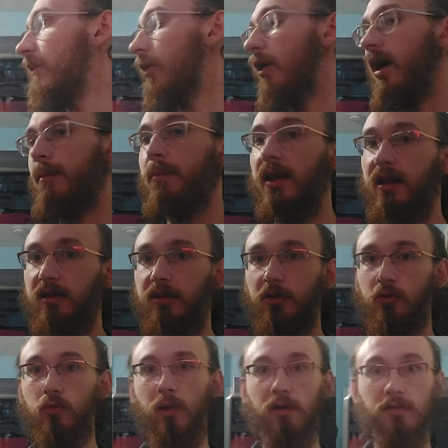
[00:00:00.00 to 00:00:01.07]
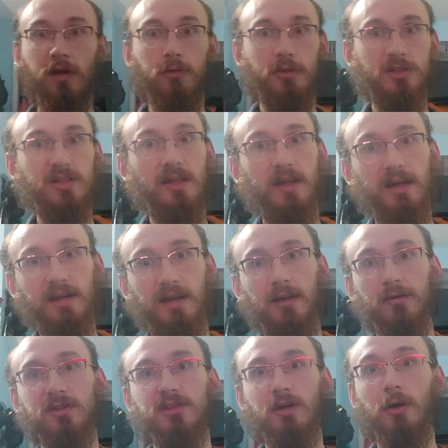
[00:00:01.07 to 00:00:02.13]
I've been in here 12 hours today now,
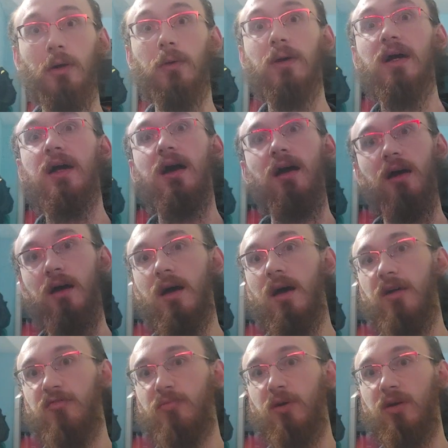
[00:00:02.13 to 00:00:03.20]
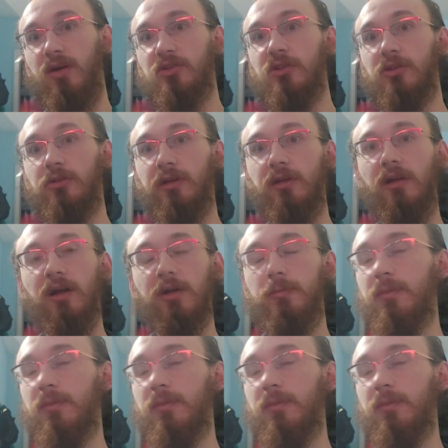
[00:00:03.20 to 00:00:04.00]
so I've probably generated a lot of